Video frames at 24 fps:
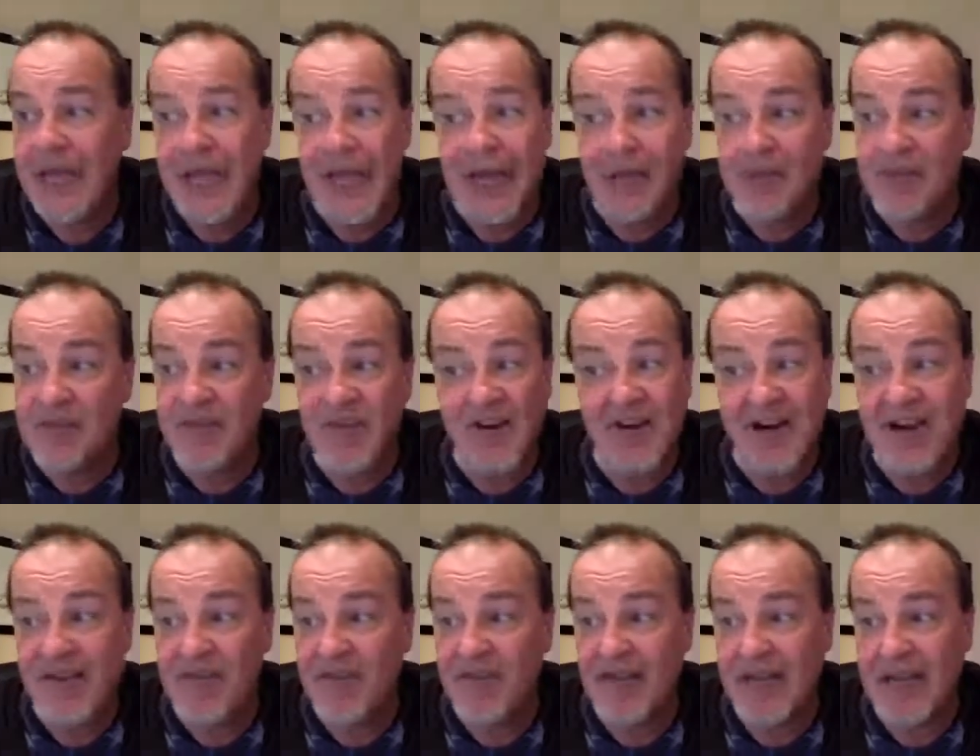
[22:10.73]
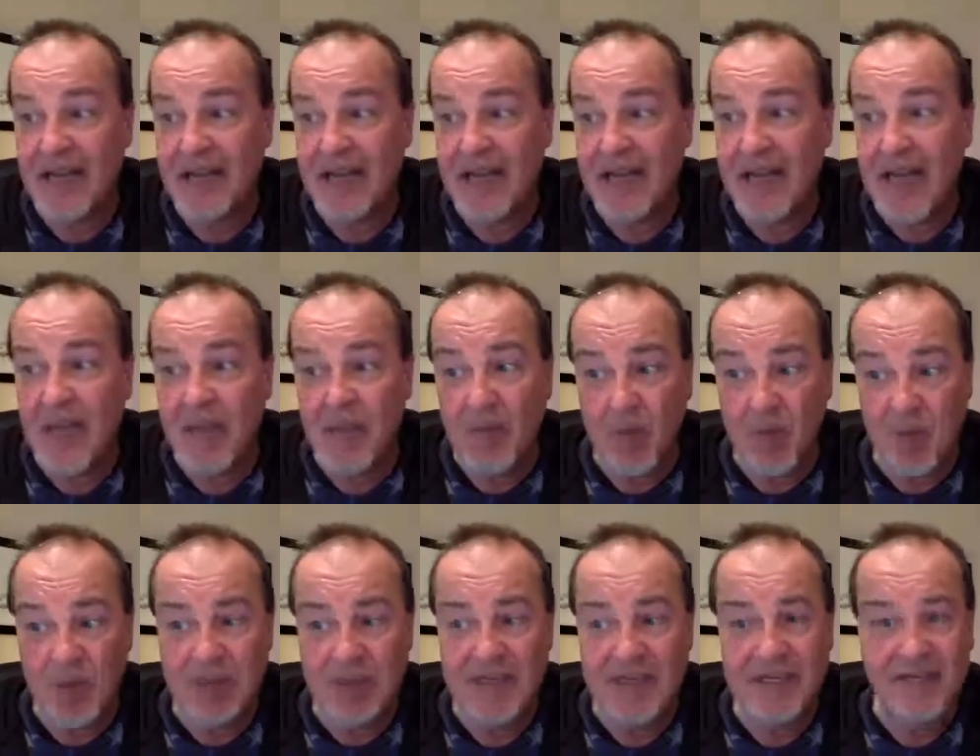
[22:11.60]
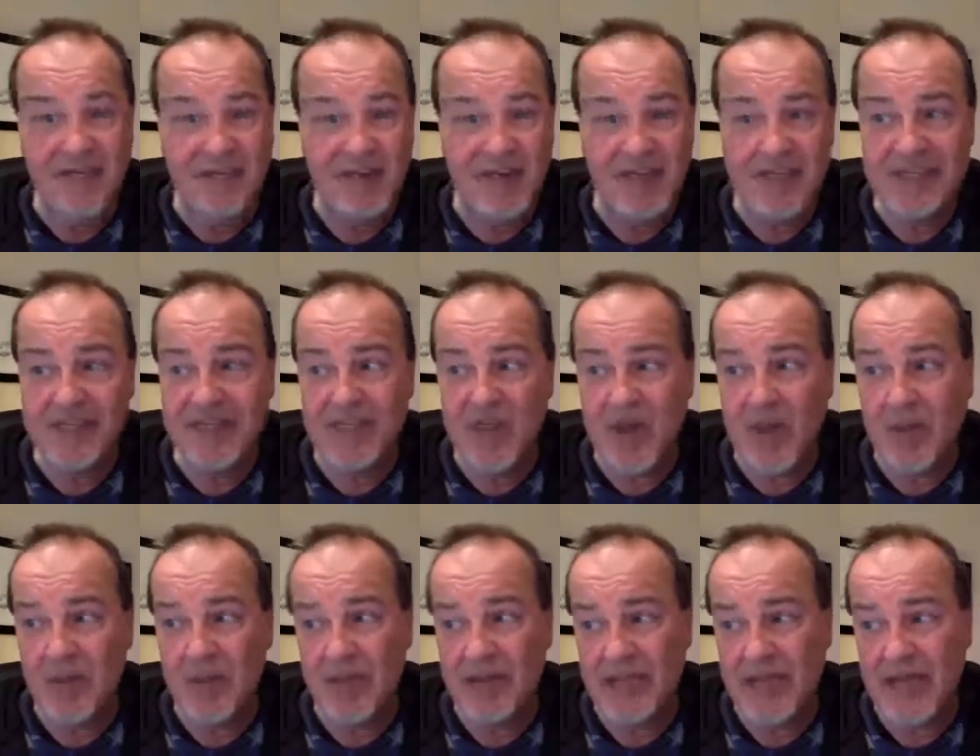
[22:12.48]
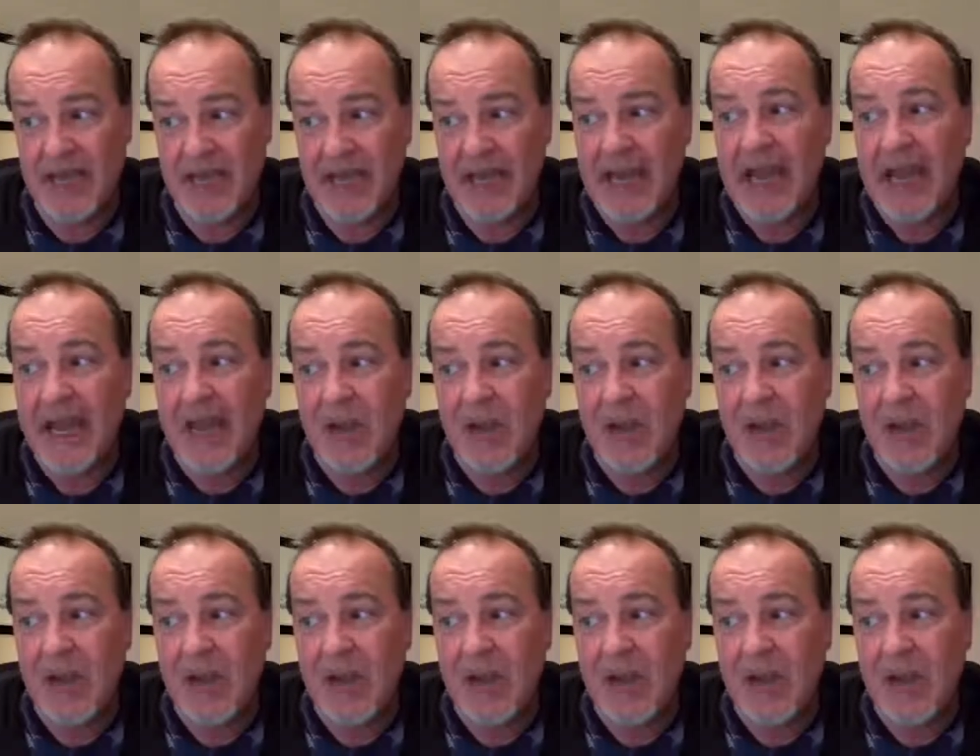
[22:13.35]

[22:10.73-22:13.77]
He was very friendly, but once he had finished his cup of tea,